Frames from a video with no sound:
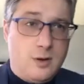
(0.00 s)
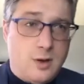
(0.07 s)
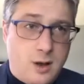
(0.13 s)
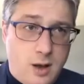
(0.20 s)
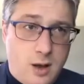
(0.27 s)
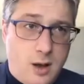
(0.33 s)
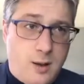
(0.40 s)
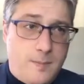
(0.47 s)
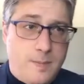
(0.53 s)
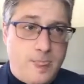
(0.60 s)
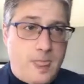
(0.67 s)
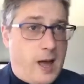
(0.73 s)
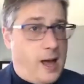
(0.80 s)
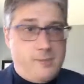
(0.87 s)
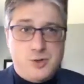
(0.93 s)

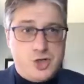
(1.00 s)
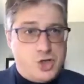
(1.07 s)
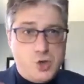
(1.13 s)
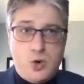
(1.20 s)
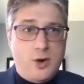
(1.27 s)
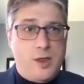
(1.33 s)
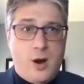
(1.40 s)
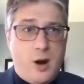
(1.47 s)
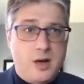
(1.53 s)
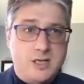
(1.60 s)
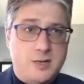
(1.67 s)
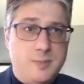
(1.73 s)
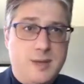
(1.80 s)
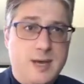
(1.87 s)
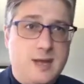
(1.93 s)
I'm sure there are
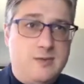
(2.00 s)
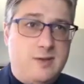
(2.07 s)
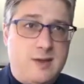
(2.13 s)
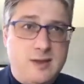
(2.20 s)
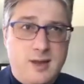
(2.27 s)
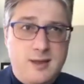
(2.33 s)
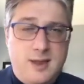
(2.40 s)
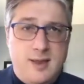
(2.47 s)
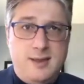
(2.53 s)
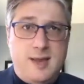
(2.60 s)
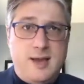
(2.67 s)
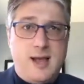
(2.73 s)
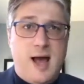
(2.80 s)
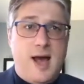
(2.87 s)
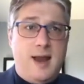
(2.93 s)
some kids
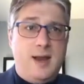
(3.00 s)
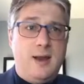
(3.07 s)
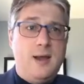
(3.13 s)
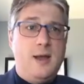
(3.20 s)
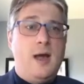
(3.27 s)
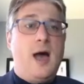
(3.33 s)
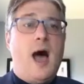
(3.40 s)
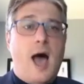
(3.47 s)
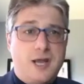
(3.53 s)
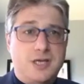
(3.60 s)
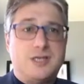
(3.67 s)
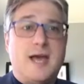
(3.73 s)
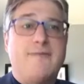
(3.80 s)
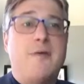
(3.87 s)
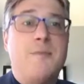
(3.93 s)
that got it. I
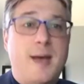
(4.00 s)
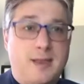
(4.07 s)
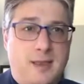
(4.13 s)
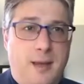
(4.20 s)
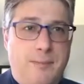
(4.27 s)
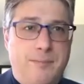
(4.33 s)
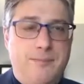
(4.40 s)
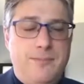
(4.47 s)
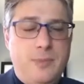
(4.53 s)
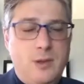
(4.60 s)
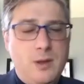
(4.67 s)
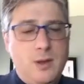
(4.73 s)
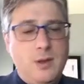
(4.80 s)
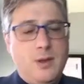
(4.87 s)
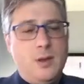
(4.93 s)
just haven't met them.
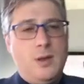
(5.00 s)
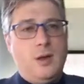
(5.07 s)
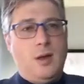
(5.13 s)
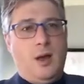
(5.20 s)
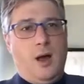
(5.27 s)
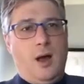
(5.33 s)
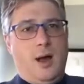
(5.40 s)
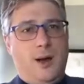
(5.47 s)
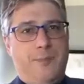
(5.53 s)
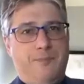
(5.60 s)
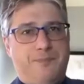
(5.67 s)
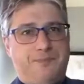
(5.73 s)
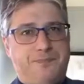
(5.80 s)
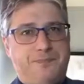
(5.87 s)
I